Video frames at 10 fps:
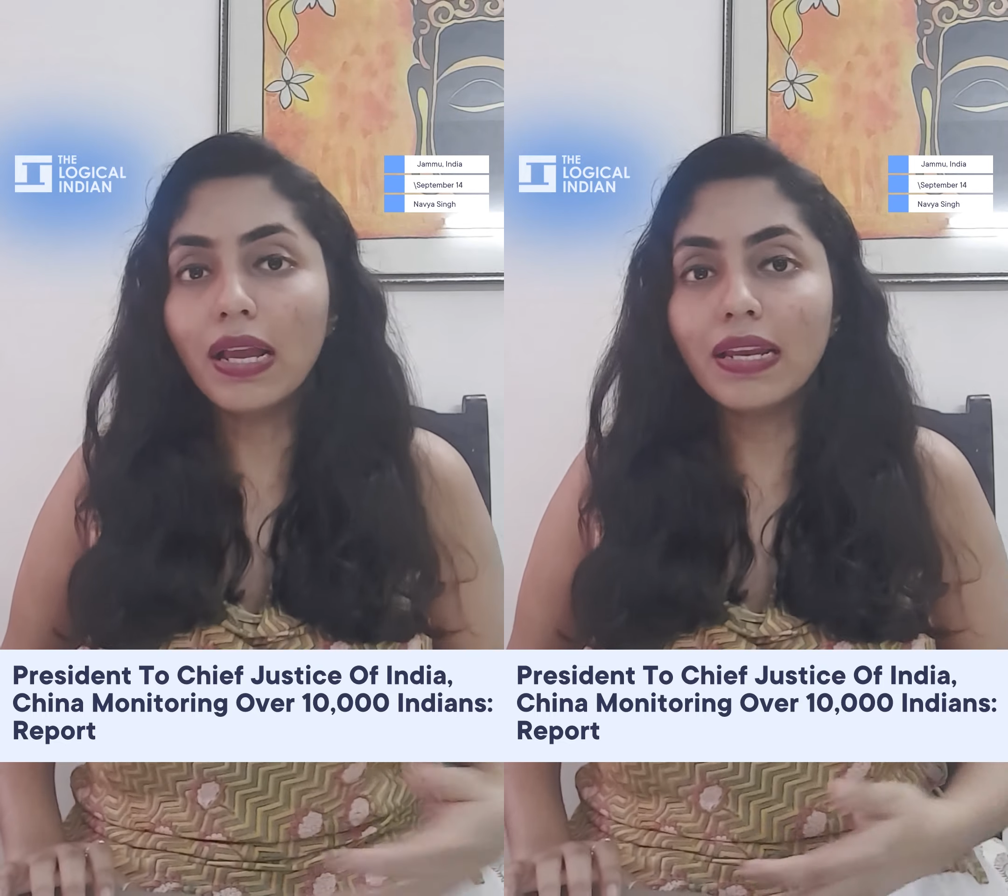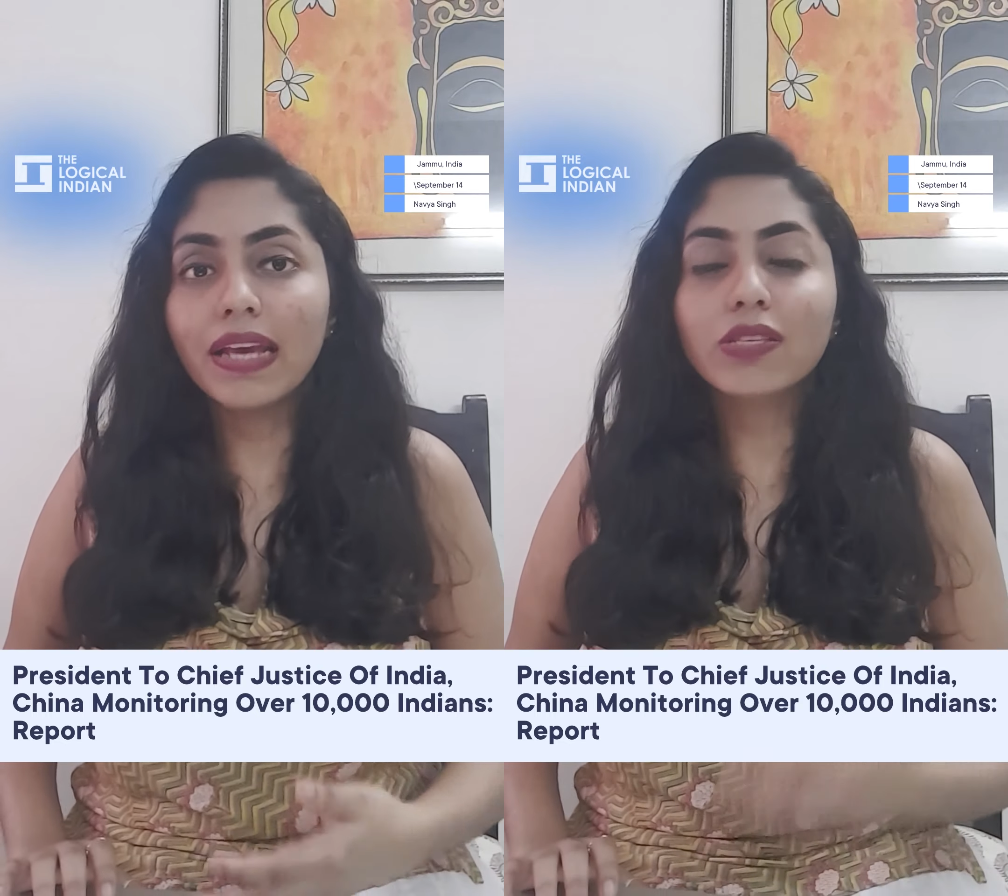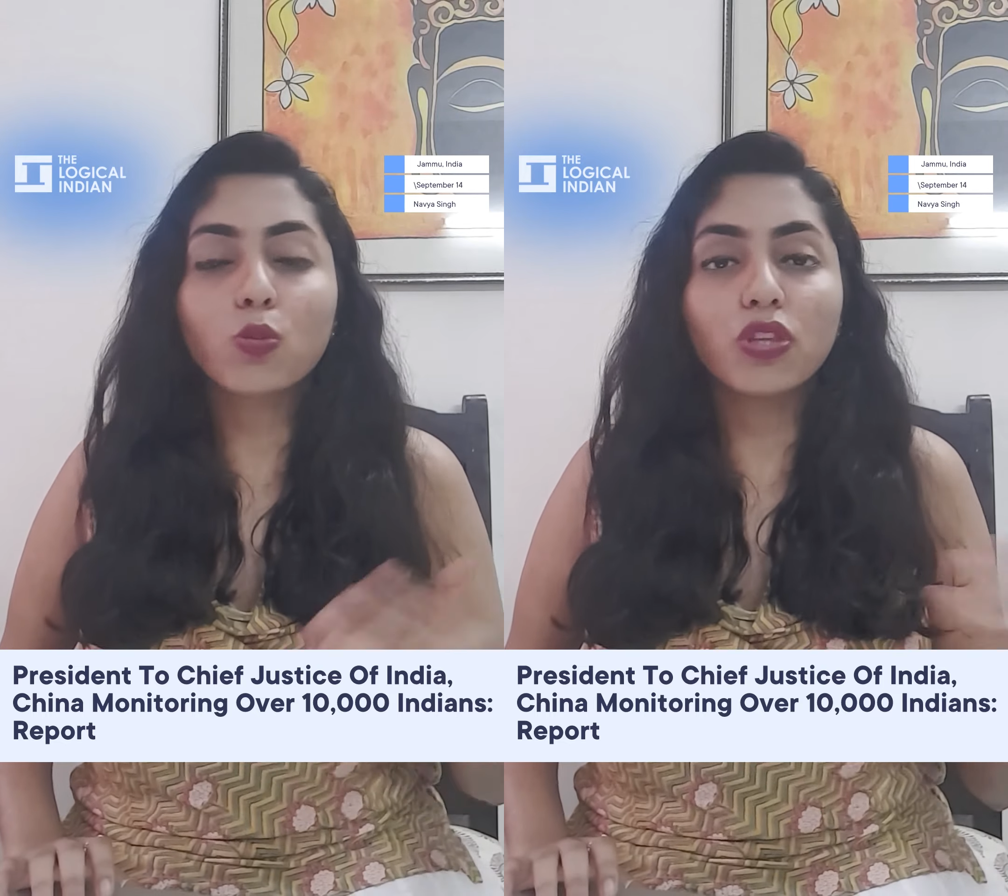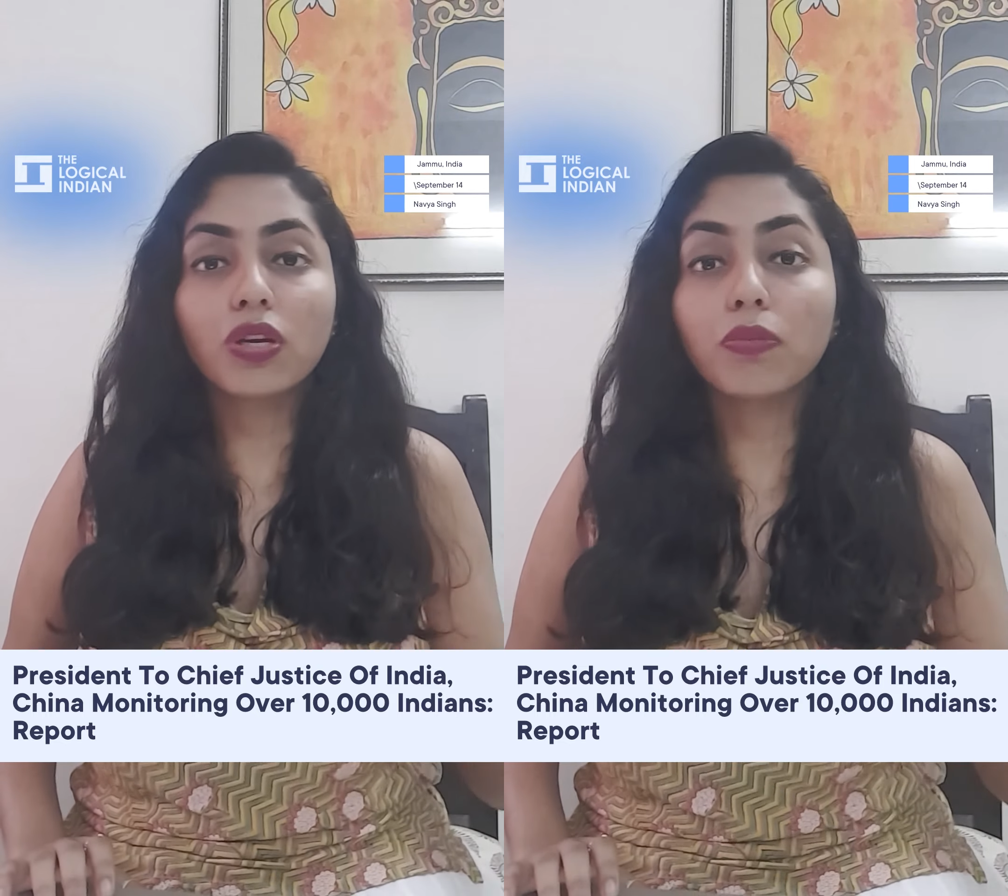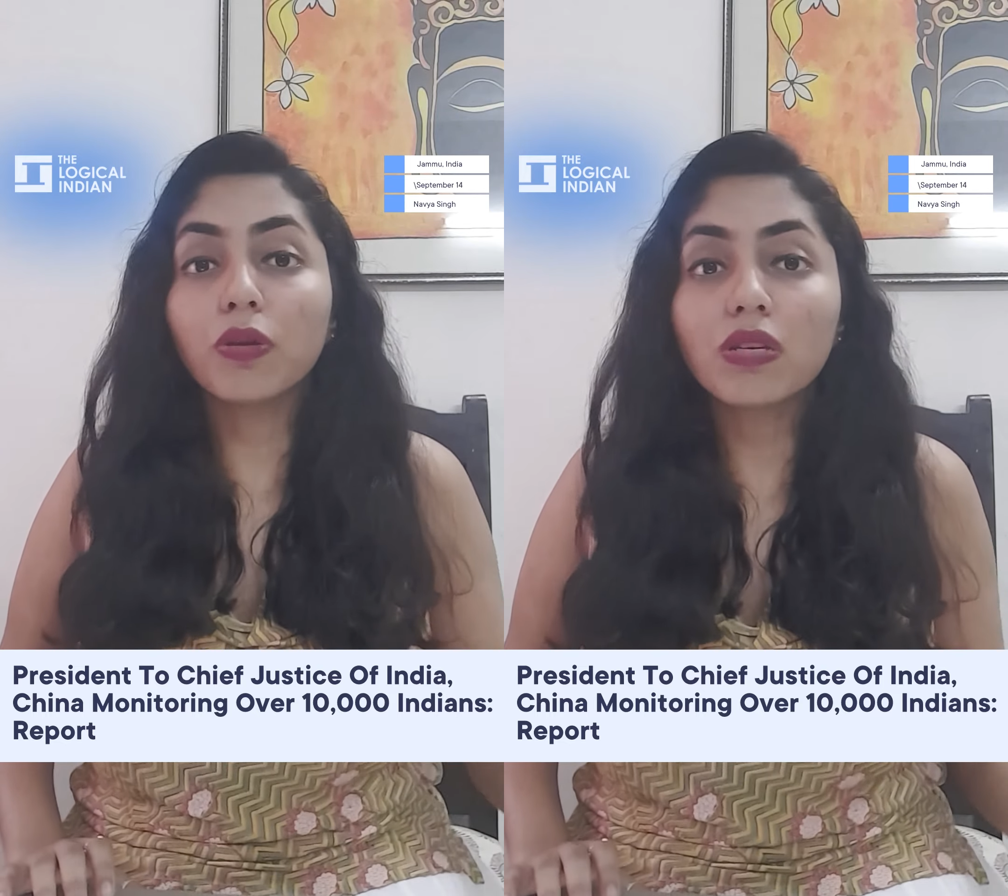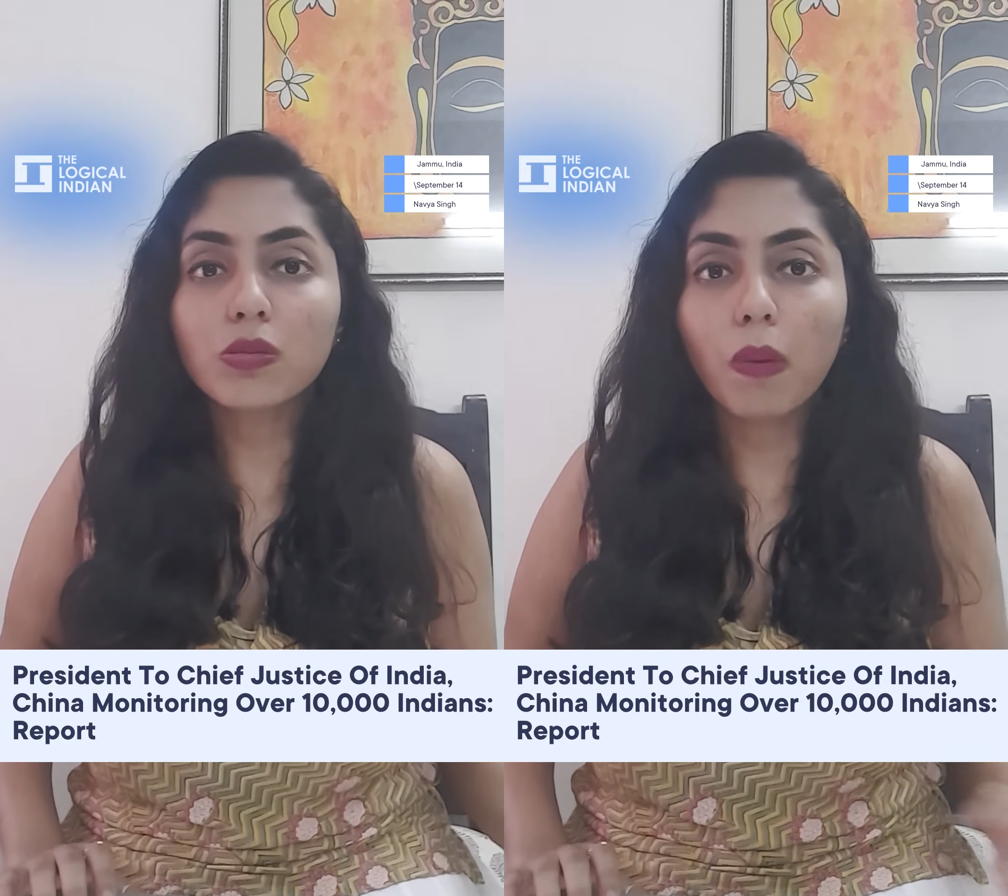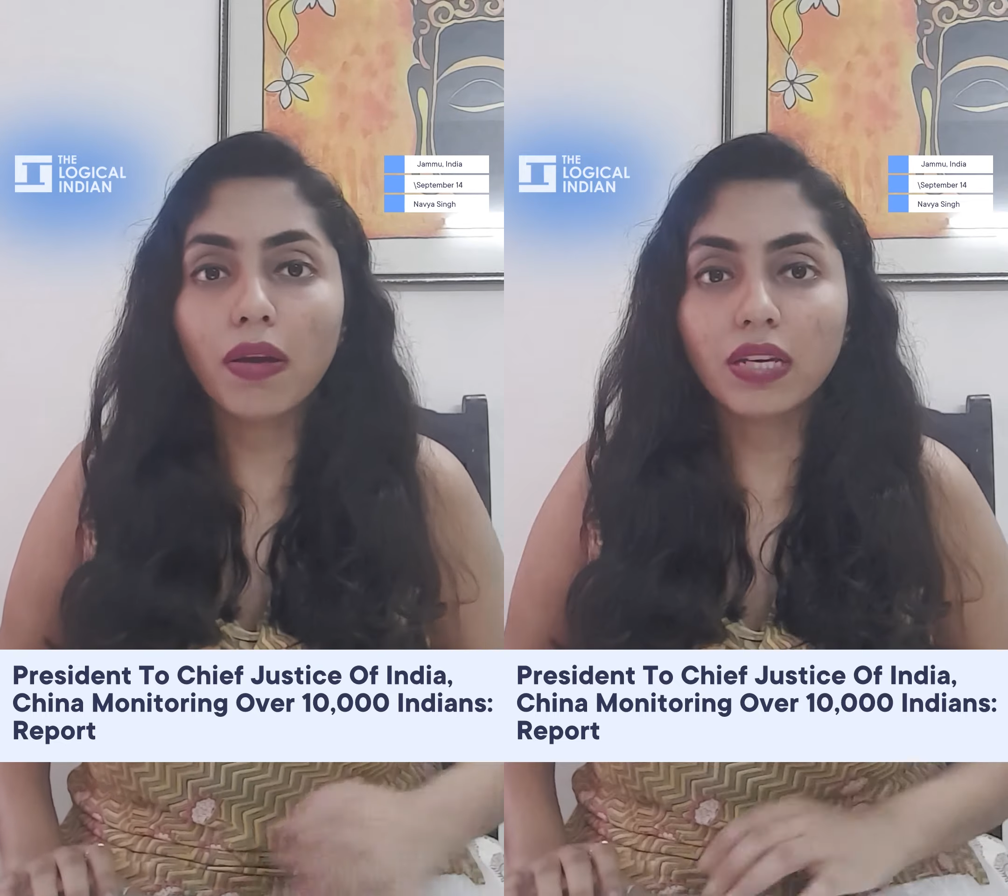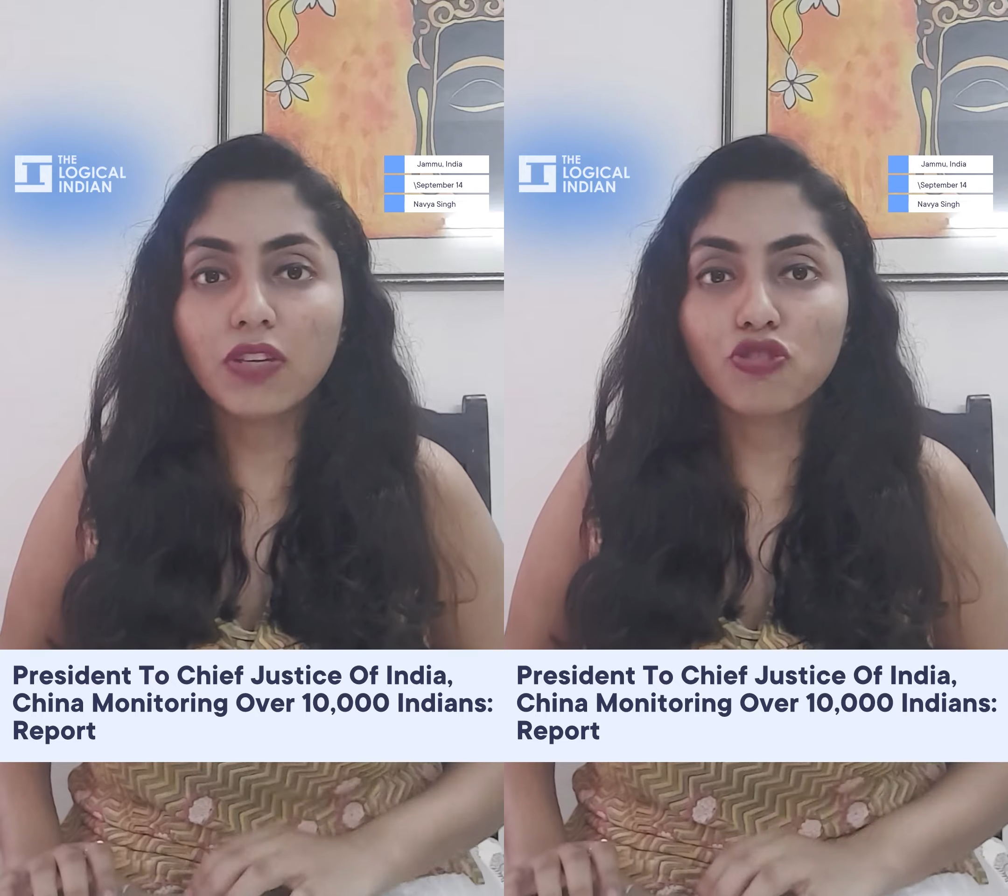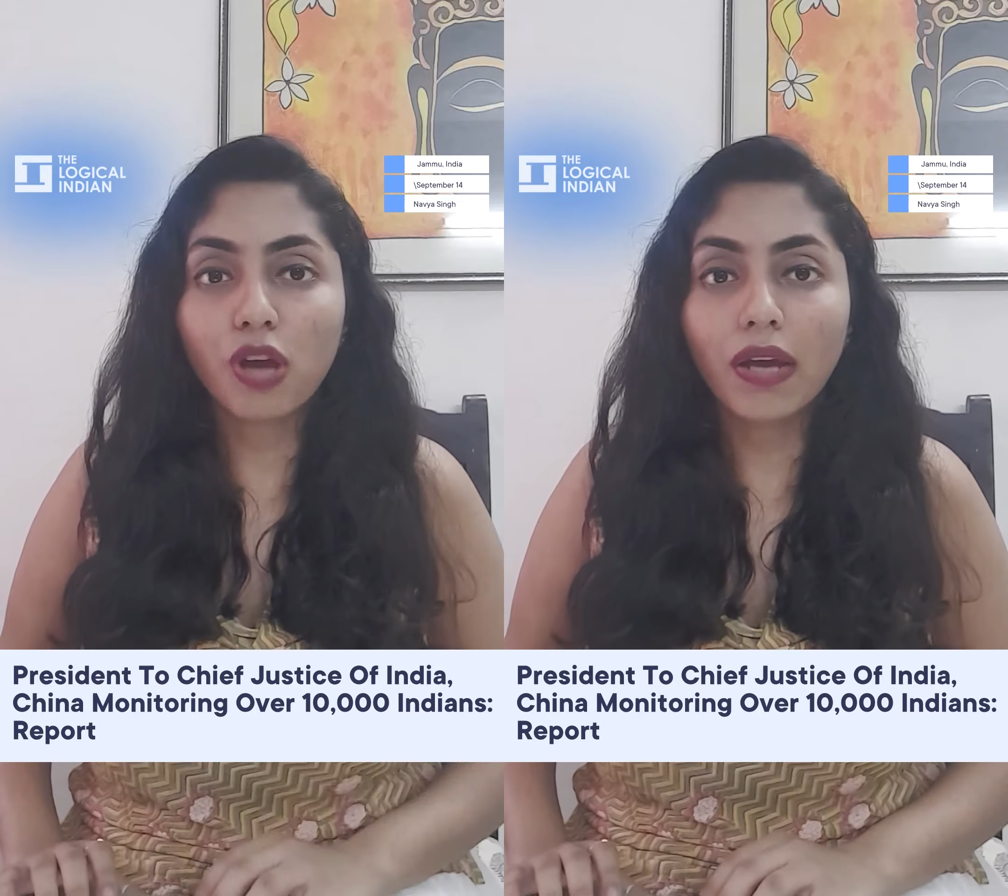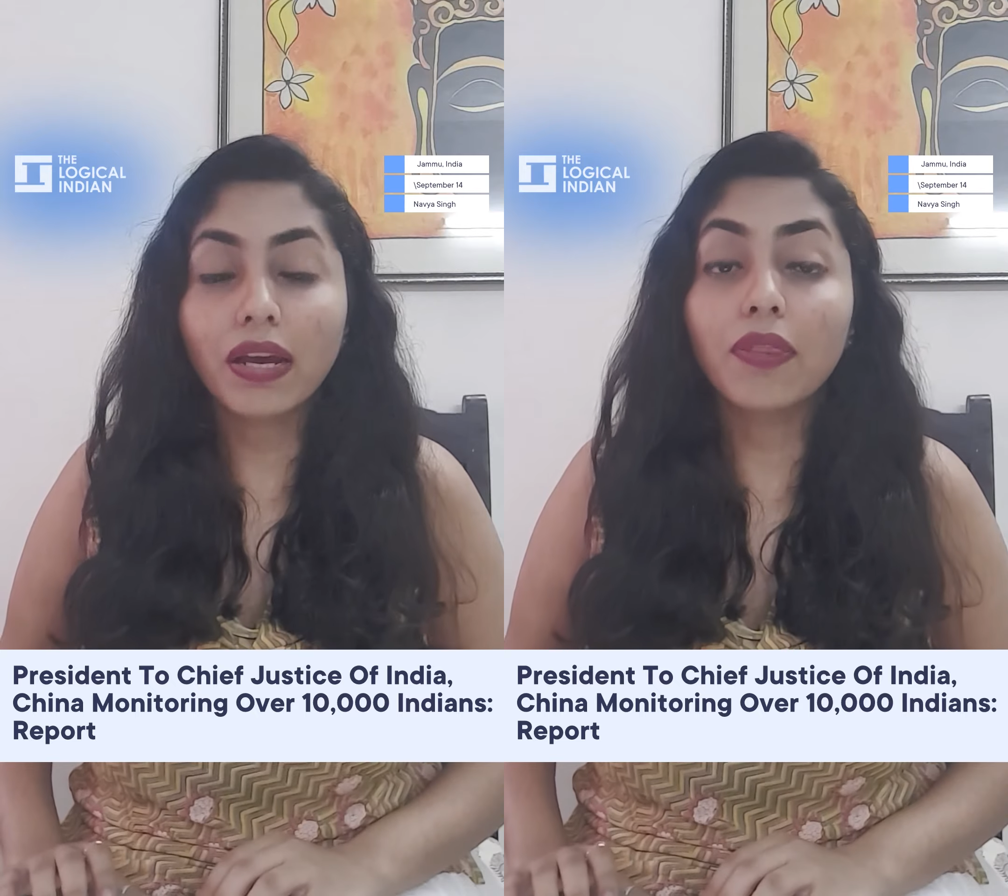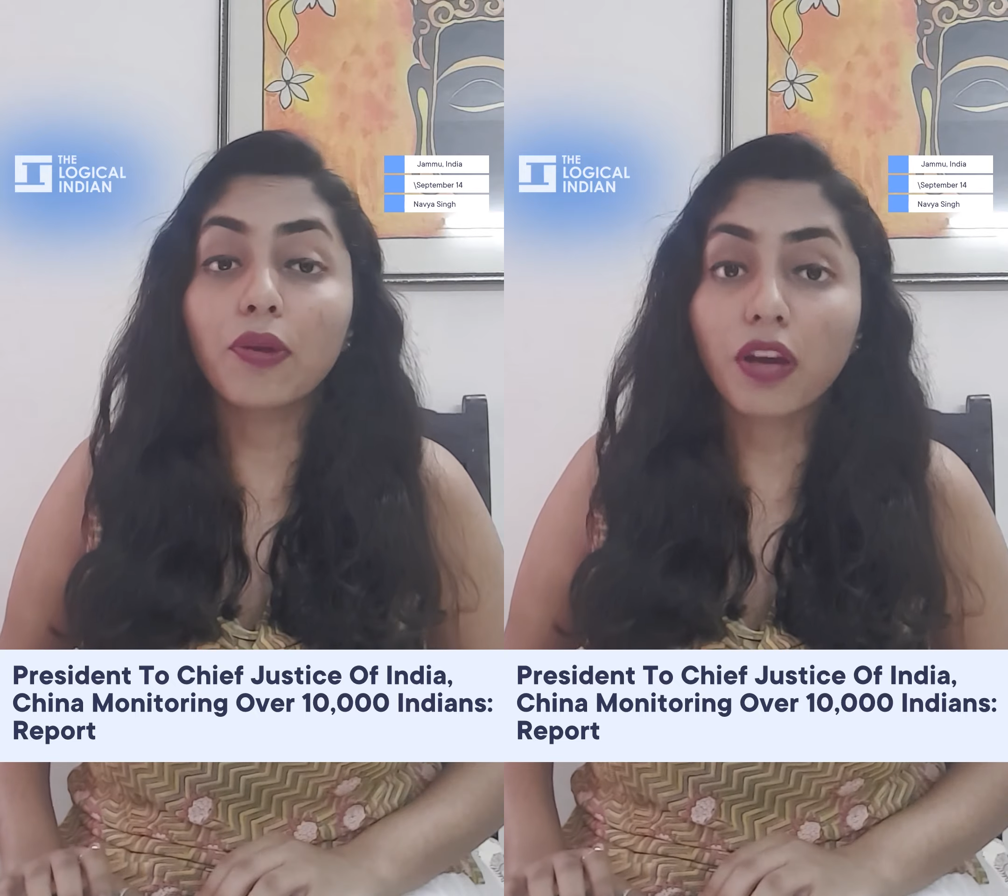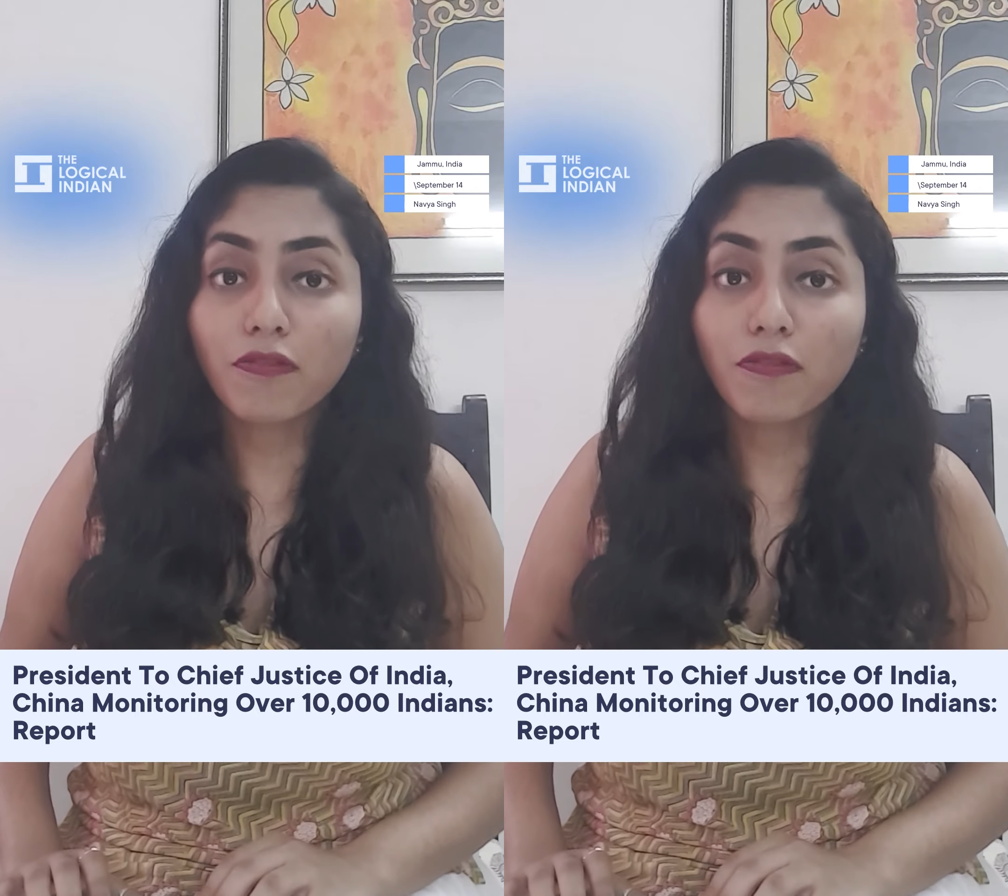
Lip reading: links with the Communist Party in China and the